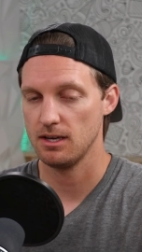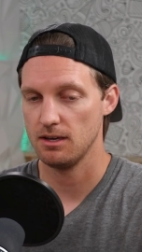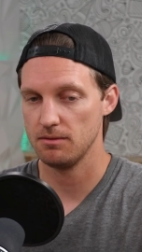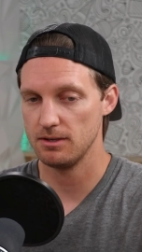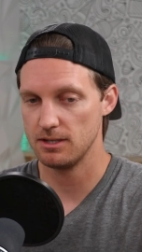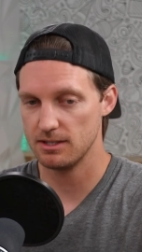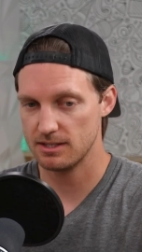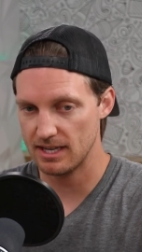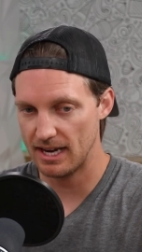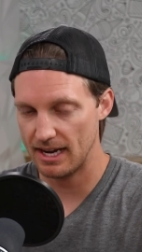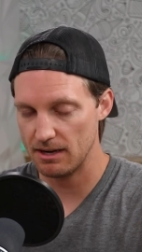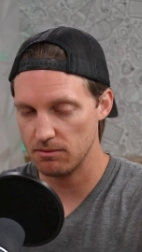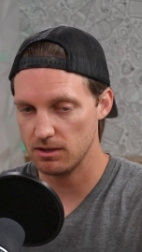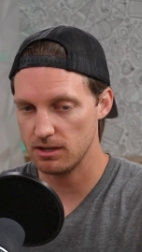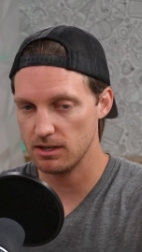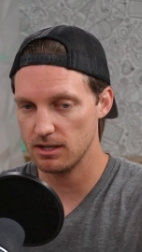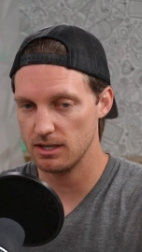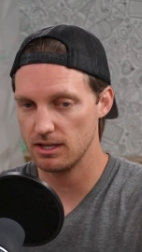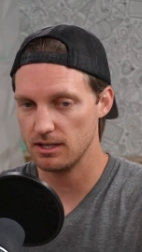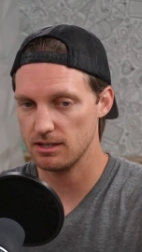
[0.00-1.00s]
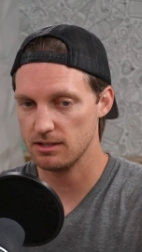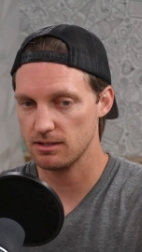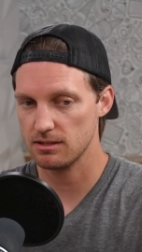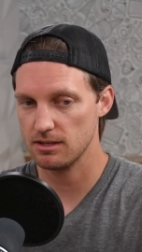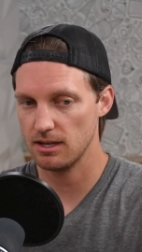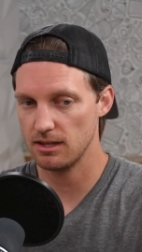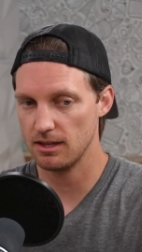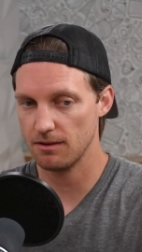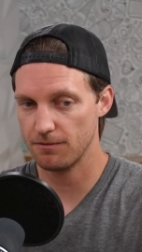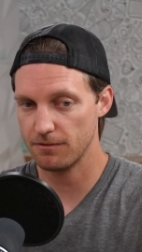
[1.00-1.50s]
We decide what it is,
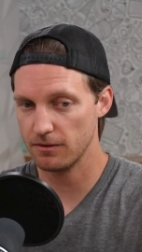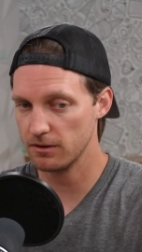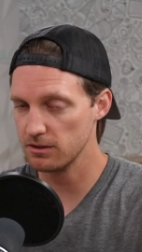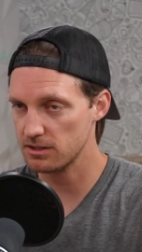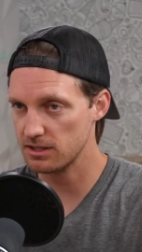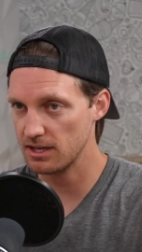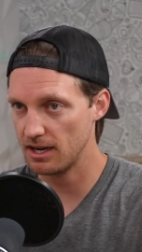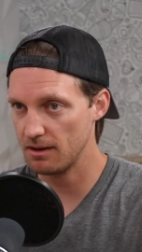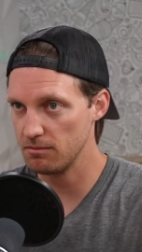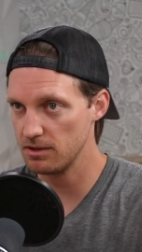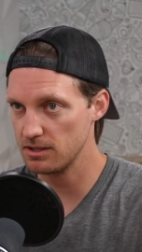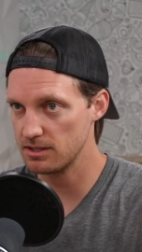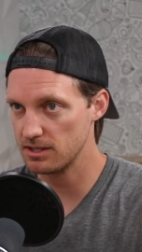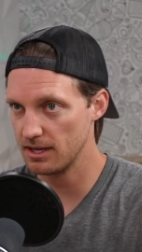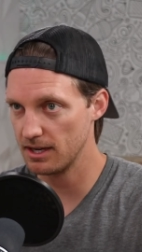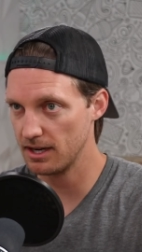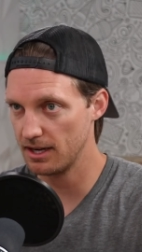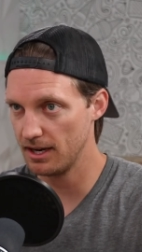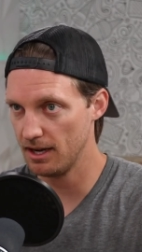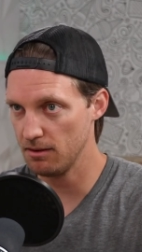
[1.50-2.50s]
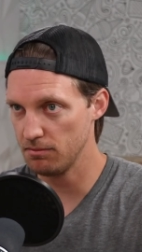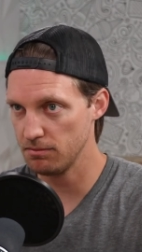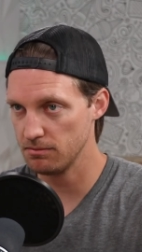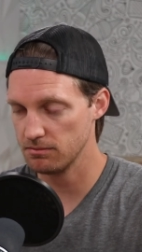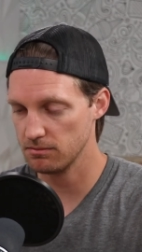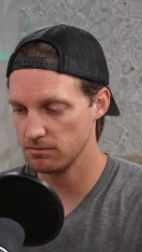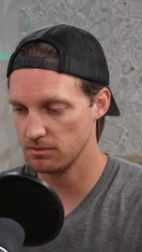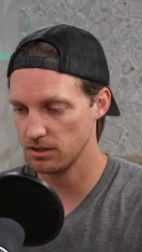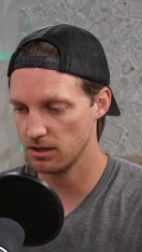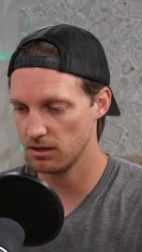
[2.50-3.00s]
and the first time we set it up,
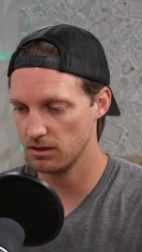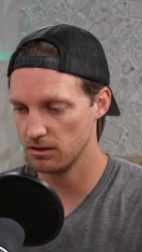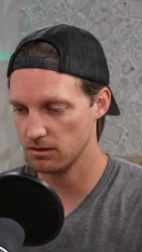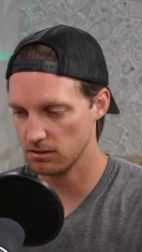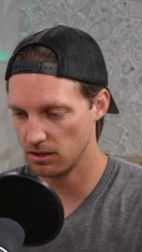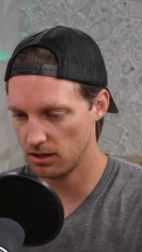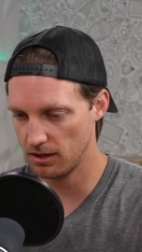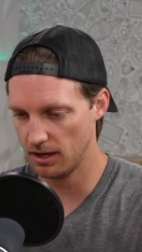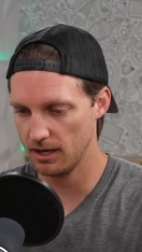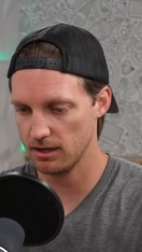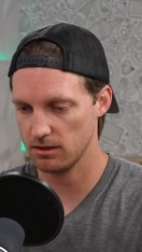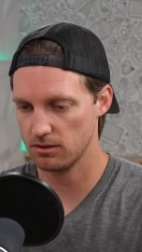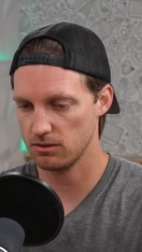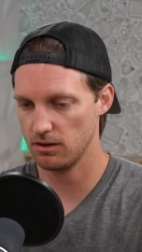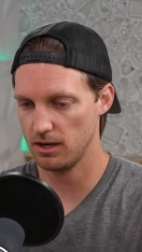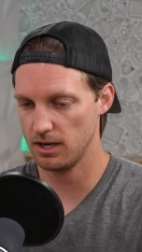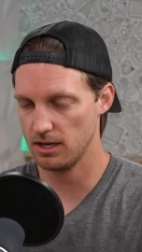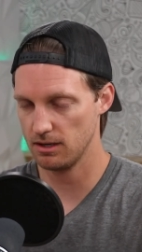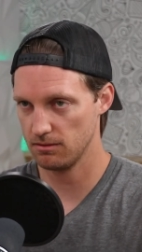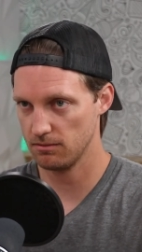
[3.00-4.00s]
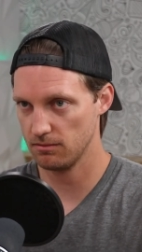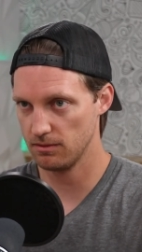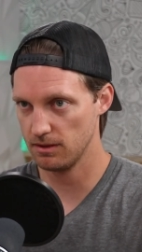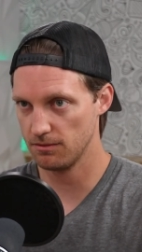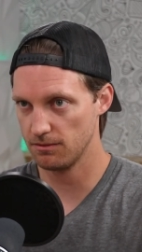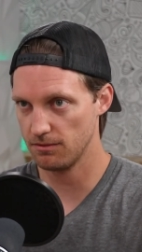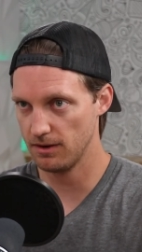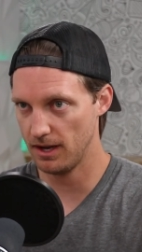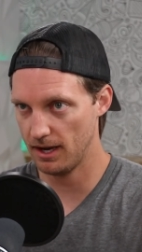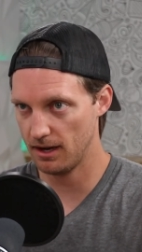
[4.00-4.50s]
we go, all right, great.
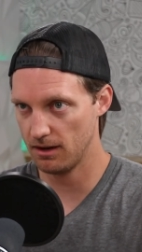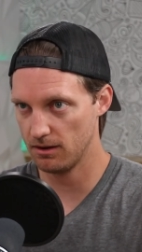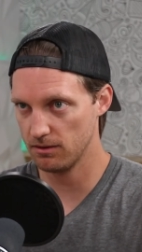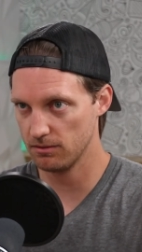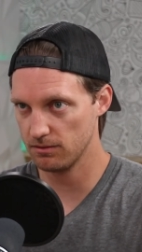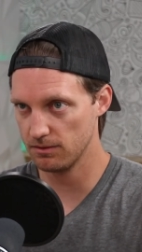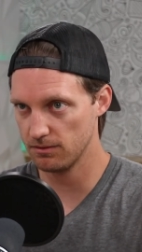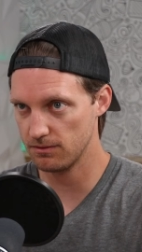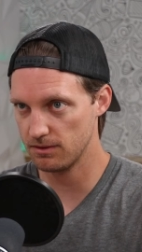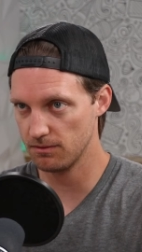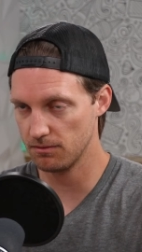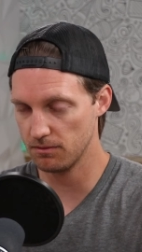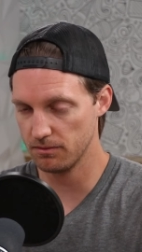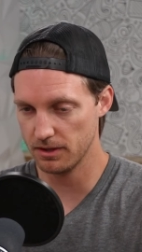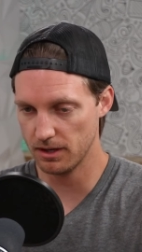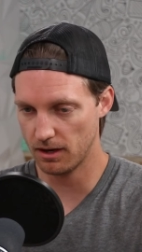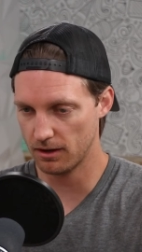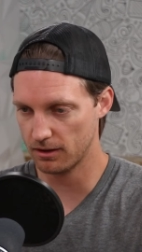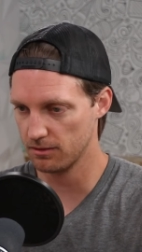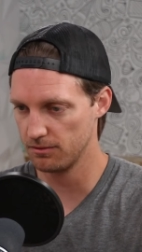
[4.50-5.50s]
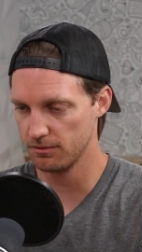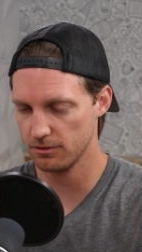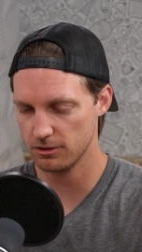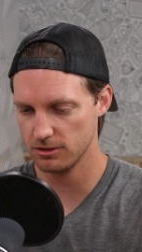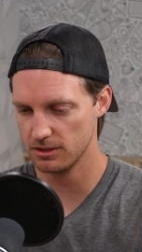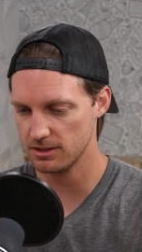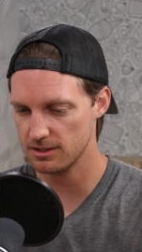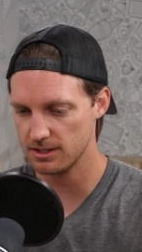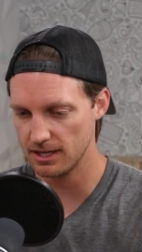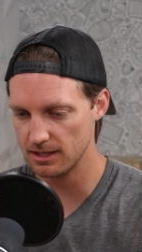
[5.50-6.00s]
We've our conversion.
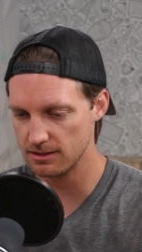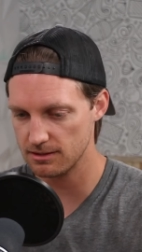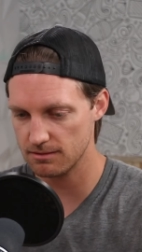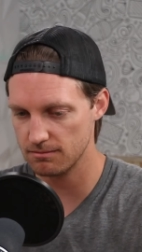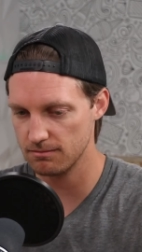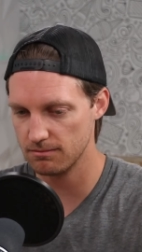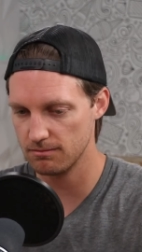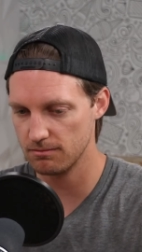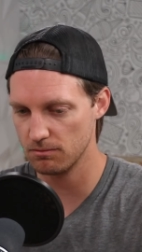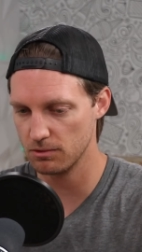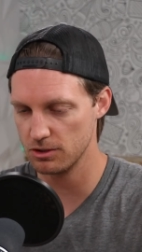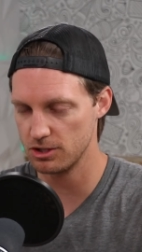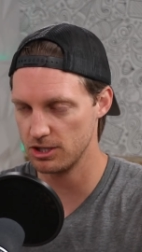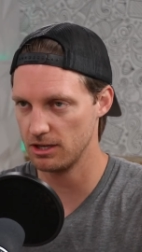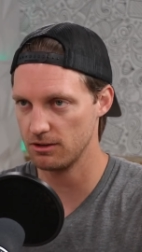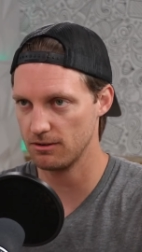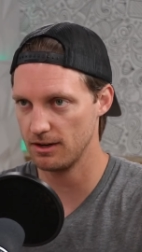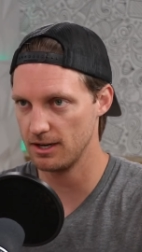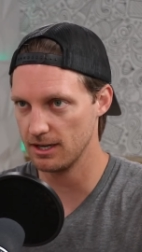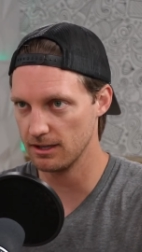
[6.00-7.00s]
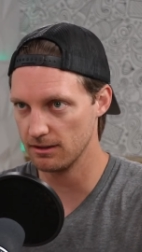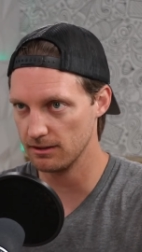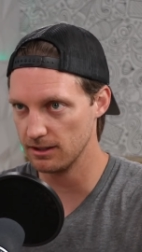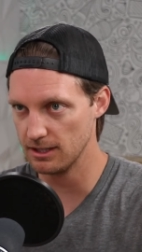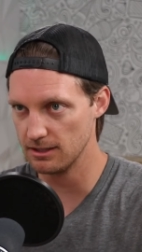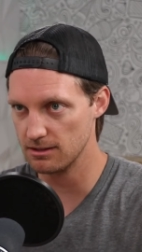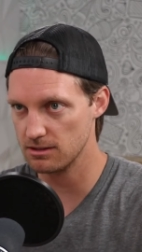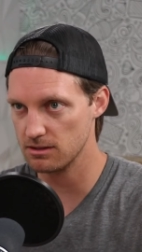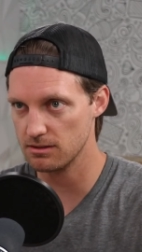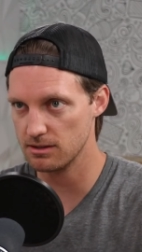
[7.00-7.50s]
Let's say we're generating
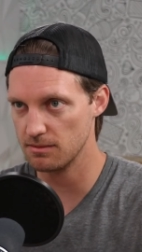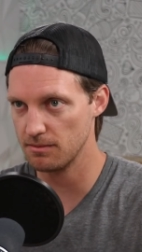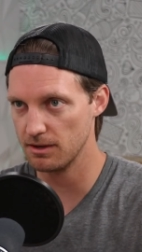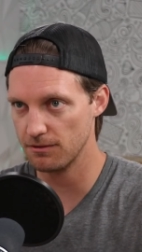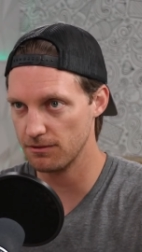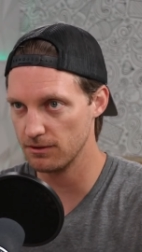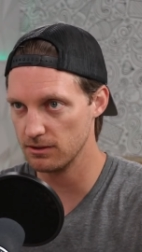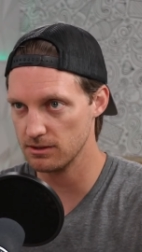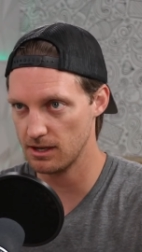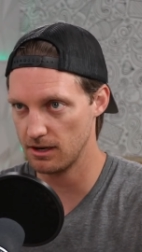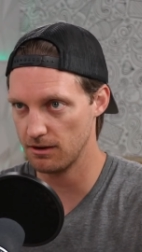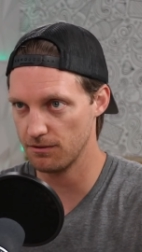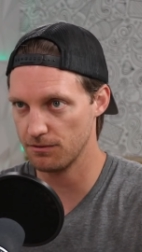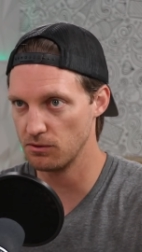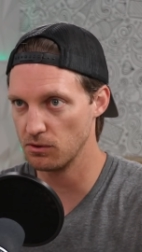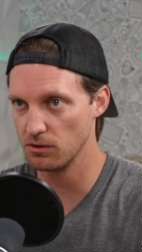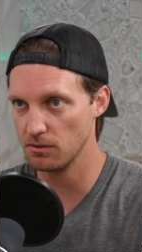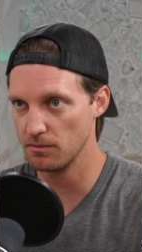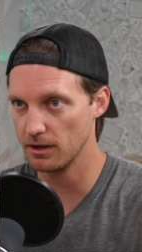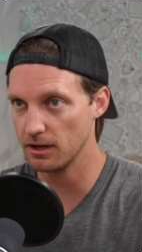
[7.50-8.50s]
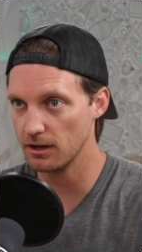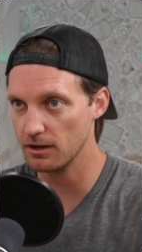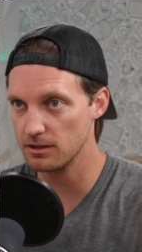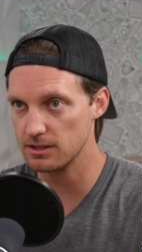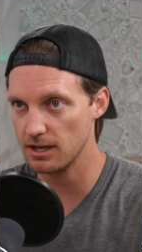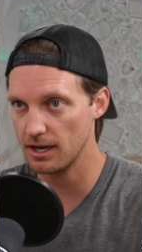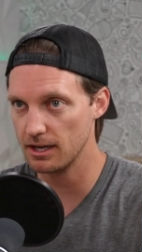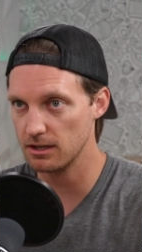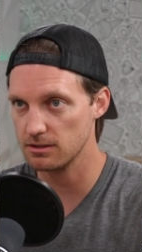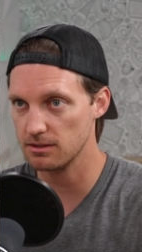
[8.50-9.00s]
leads, so somebody fills out a form on our
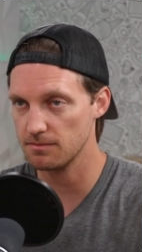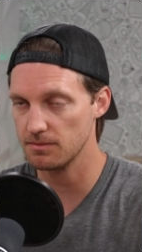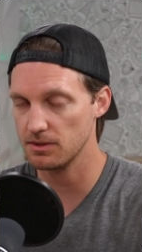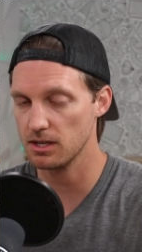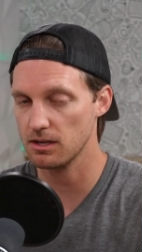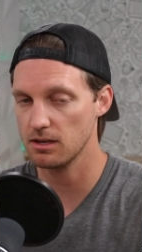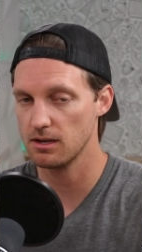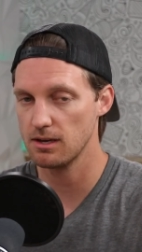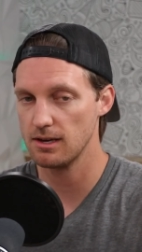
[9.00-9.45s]
site or something.